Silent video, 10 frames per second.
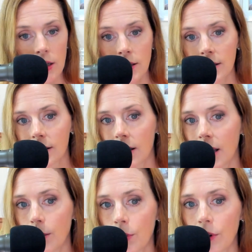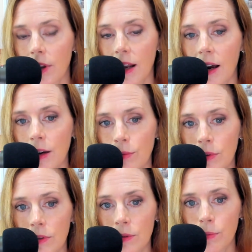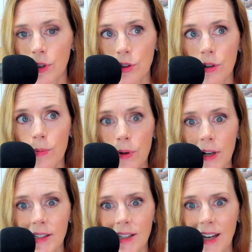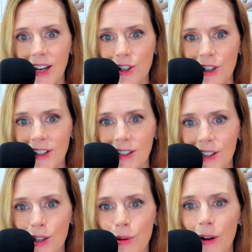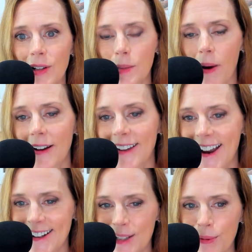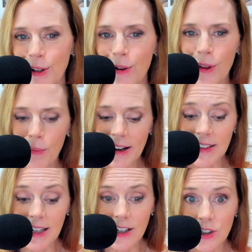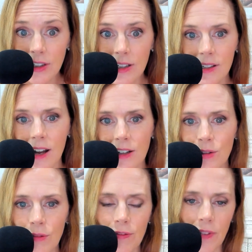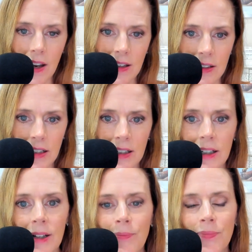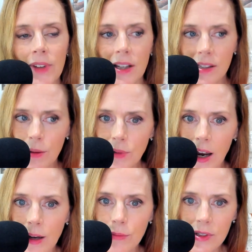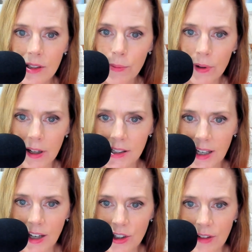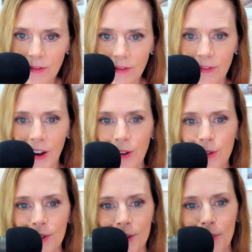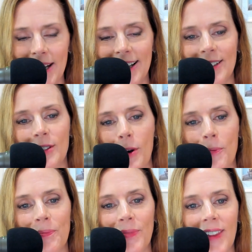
Disclaimer that I will butcher pronunciations throughout this podcast, but know that my intention is not to offend, yet sometimes the pronunciation fails me. So